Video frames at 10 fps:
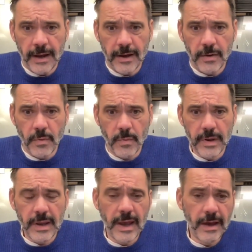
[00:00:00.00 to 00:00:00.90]
uh,
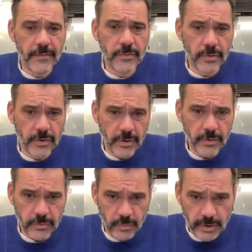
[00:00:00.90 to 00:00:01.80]
we have to
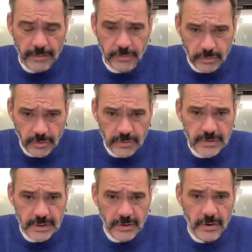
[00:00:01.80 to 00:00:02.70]
we have to
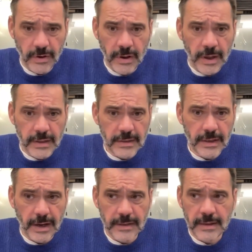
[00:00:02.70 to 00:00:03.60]
consider
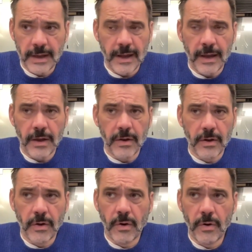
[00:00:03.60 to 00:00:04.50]
that
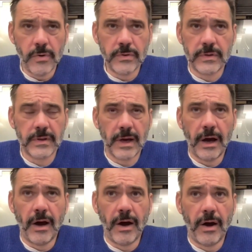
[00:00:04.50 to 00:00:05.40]
clothes
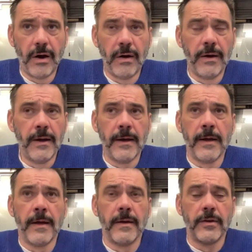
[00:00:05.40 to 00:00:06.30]
are
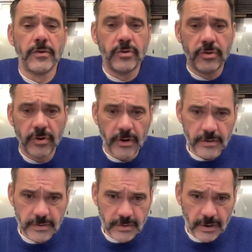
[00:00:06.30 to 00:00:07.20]

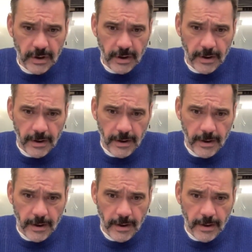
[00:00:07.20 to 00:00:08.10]
just
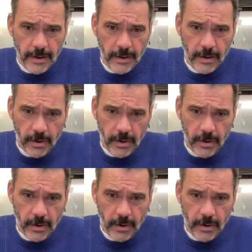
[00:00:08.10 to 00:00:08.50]
uh,